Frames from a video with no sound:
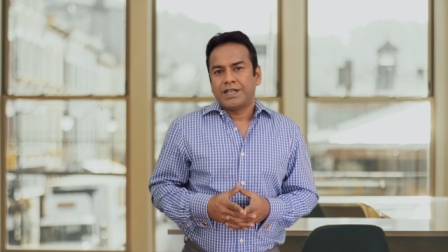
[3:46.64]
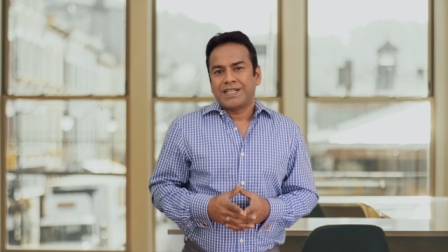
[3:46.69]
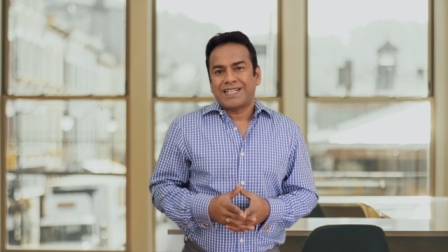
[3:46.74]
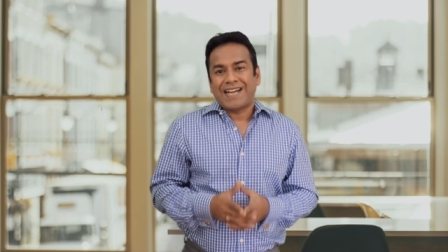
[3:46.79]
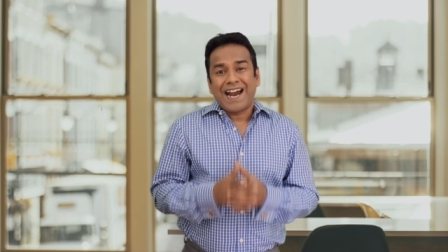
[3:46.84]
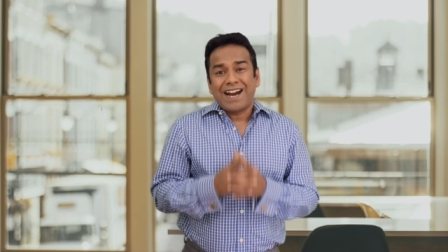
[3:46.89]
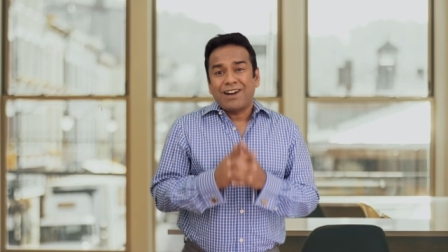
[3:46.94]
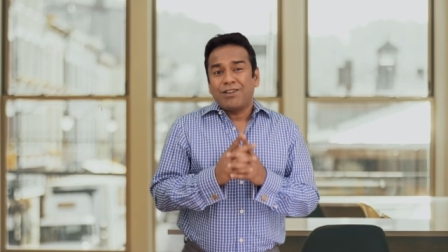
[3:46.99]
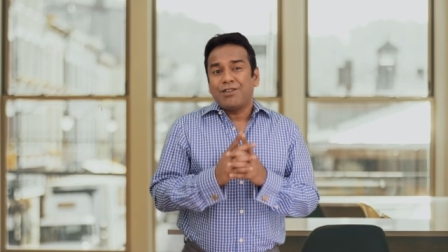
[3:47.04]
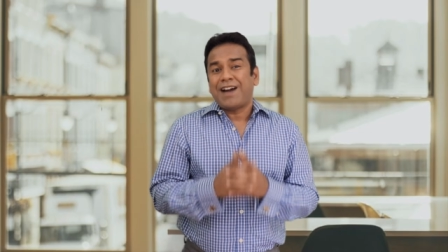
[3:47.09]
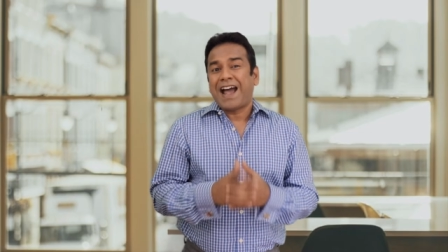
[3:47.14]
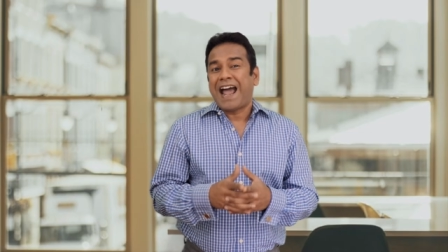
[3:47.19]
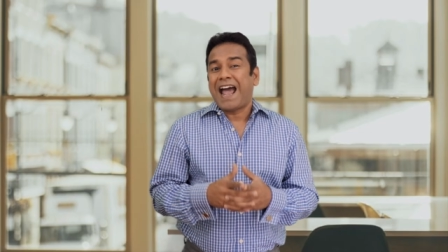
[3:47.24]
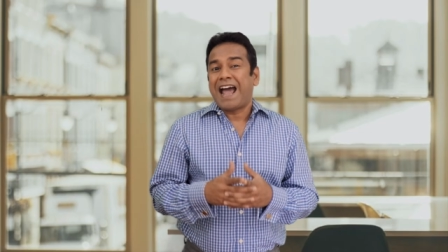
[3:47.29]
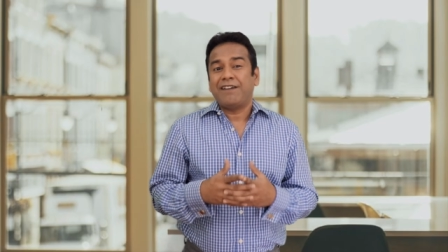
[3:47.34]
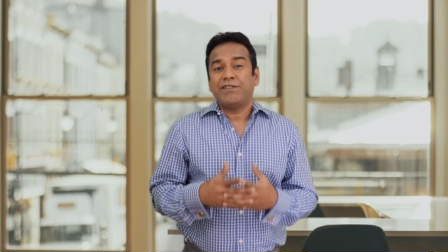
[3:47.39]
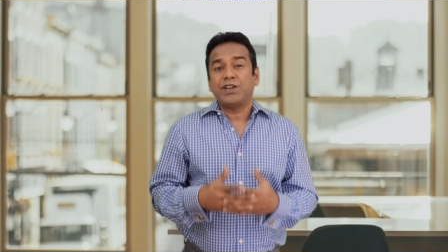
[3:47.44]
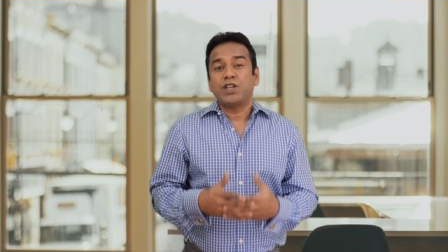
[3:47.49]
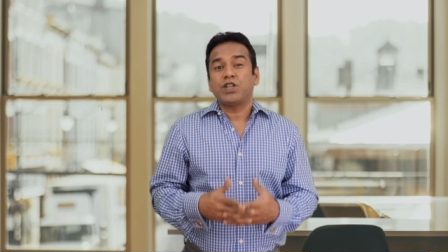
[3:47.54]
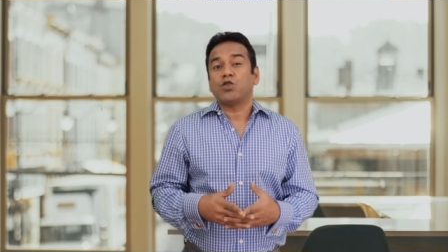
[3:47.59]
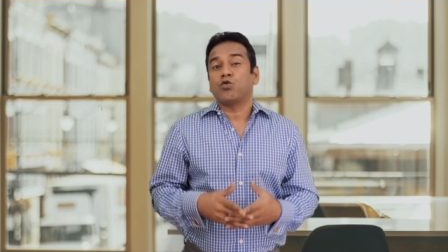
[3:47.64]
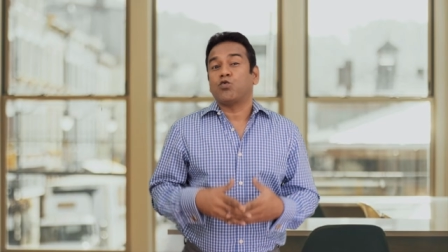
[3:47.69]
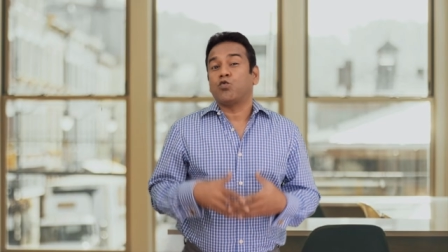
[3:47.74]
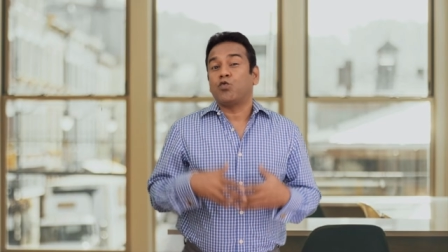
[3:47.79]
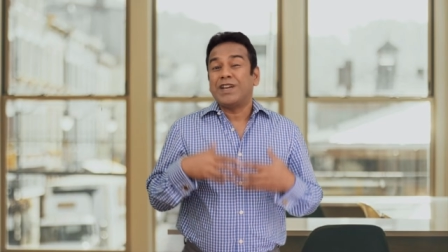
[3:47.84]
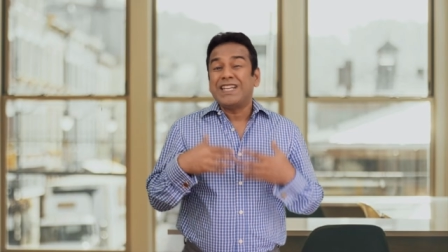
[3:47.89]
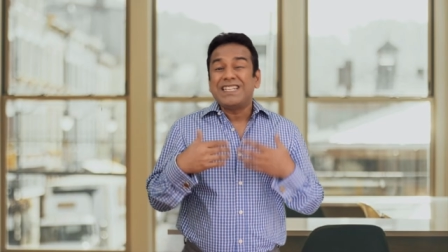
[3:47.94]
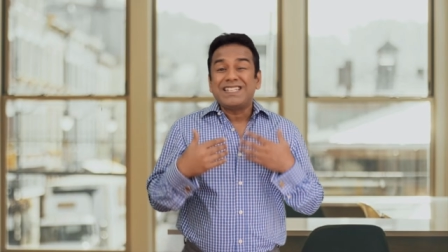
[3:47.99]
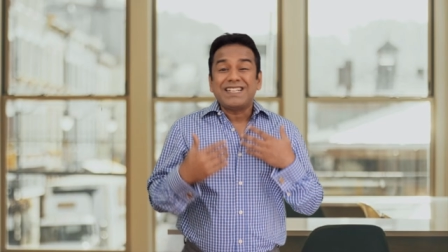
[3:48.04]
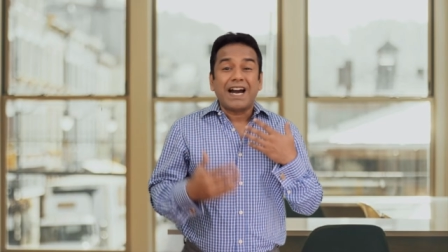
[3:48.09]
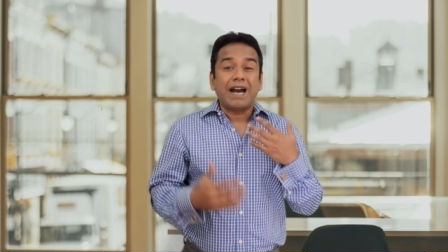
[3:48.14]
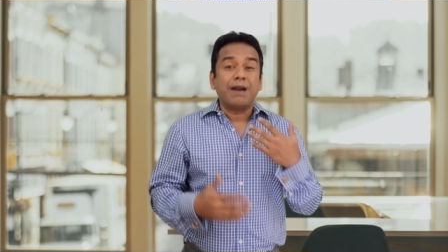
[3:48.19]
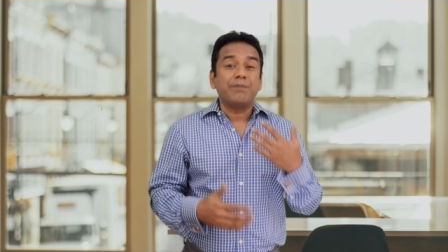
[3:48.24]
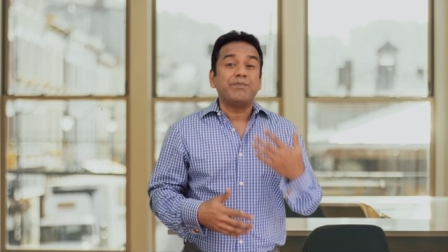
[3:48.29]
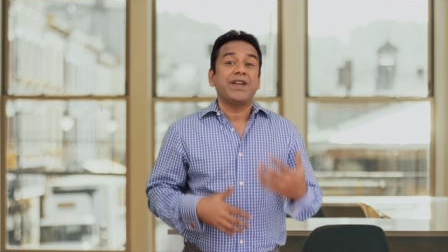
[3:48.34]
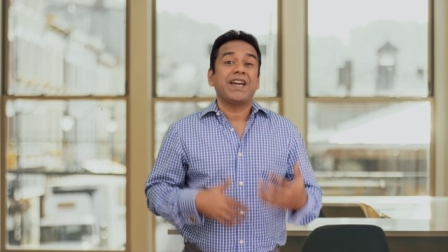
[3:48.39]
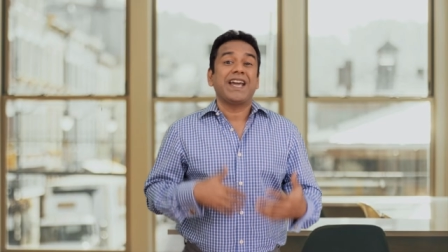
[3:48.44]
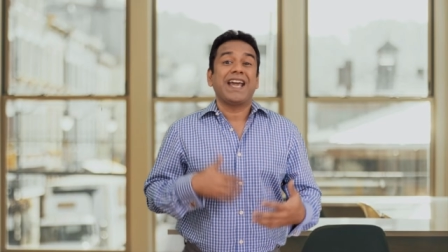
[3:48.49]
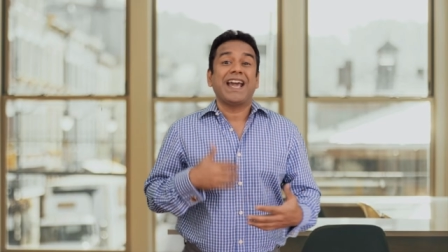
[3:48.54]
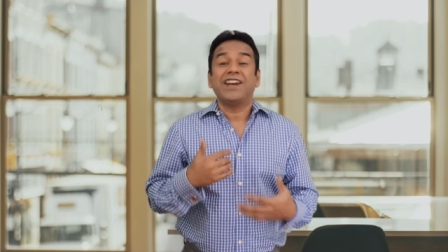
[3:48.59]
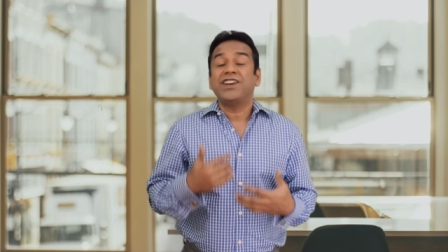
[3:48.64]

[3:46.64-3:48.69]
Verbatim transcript: Tired of having to retype the